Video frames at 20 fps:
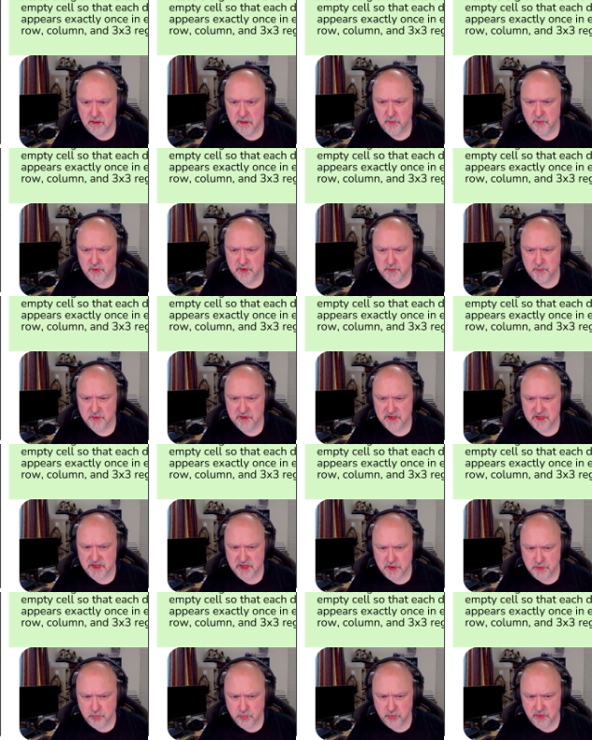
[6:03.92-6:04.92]
which puts
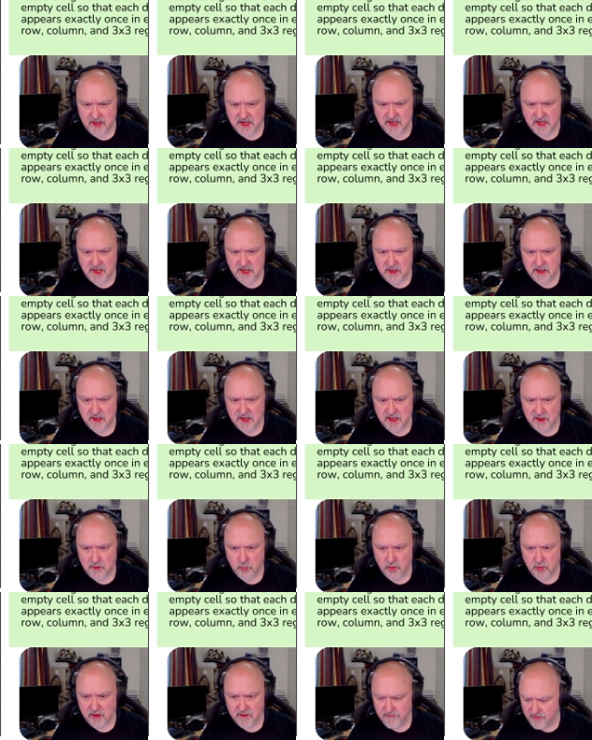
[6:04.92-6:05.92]
three in
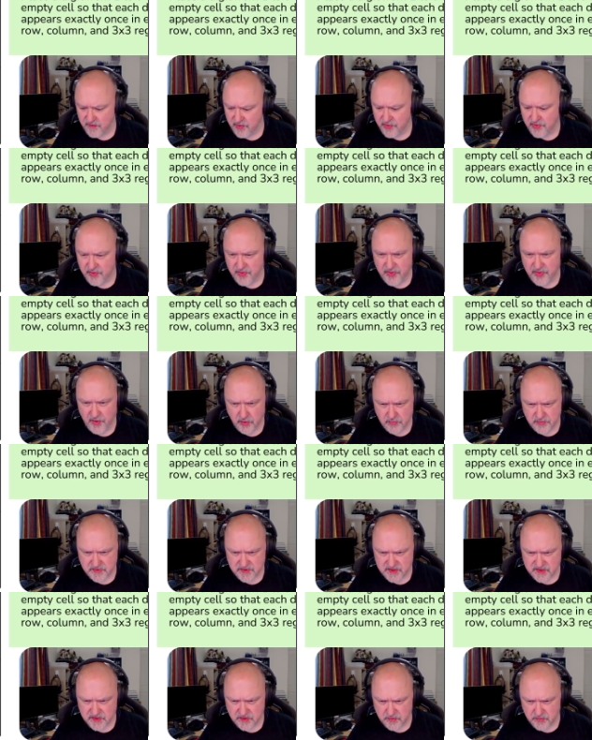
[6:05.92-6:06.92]
one of
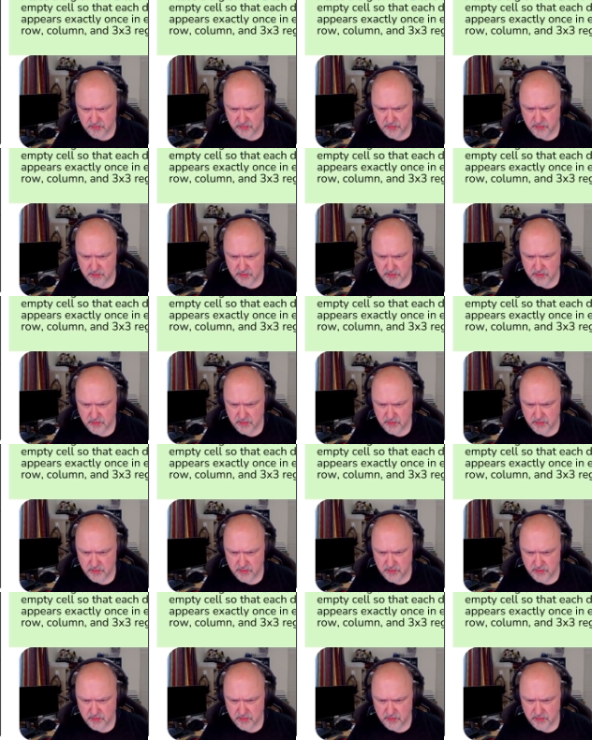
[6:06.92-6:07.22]
those two.